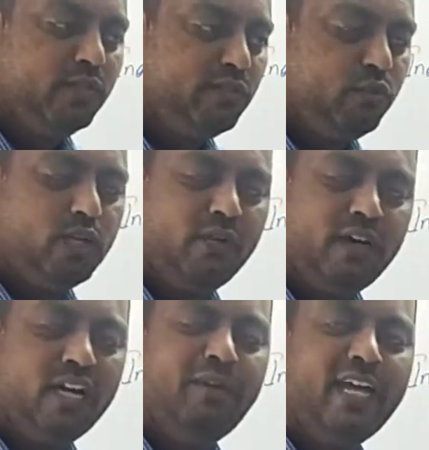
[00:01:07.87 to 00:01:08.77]
So
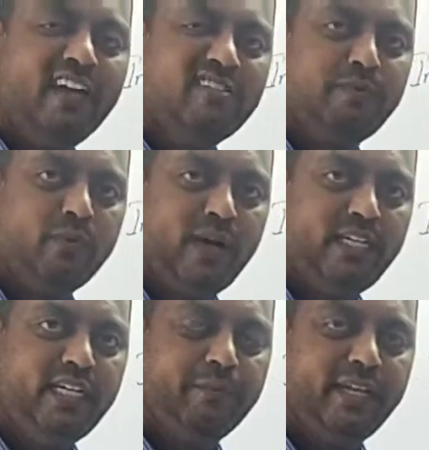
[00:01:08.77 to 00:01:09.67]
government has
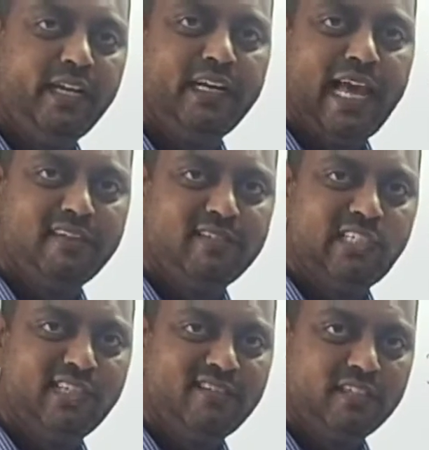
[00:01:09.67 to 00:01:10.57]
provided many
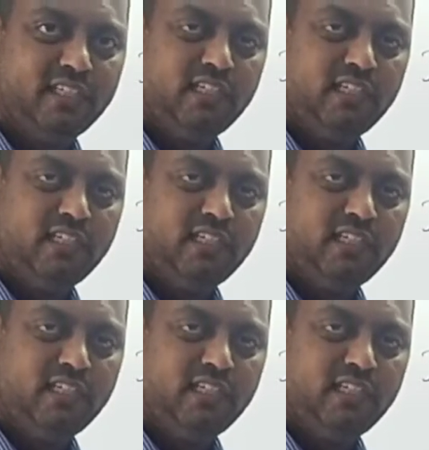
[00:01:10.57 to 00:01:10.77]
relaxations